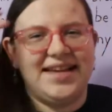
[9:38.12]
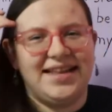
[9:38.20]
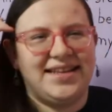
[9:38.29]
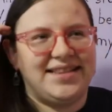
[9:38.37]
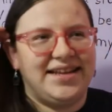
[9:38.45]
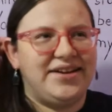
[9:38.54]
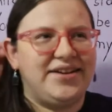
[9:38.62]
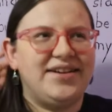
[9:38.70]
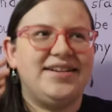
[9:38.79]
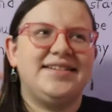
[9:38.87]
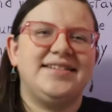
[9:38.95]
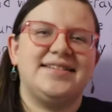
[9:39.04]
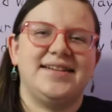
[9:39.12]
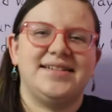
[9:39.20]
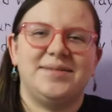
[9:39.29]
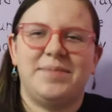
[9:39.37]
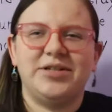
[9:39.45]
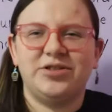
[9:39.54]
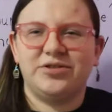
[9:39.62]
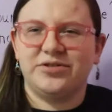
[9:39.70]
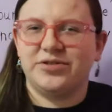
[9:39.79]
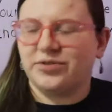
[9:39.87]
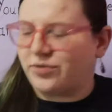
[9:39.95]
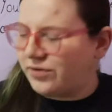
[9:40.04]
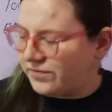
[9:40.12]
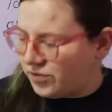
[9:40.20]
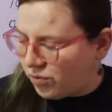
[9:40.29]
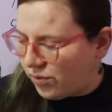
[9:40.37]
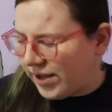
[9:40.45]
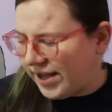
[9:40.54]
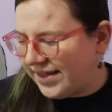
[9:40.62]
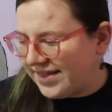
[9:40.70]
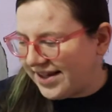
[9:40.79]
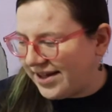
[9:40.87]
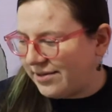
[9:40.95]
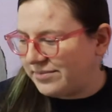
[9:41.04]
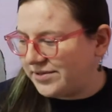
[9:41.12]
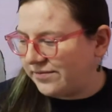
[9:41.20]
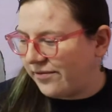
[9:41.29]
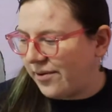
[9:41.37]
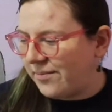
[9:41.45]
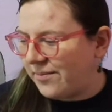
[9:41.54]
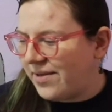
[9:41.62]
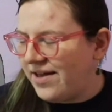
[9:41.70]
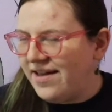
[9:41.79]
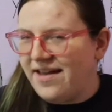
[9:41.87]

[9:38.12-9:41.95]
say that there is a special sort of joy that comes from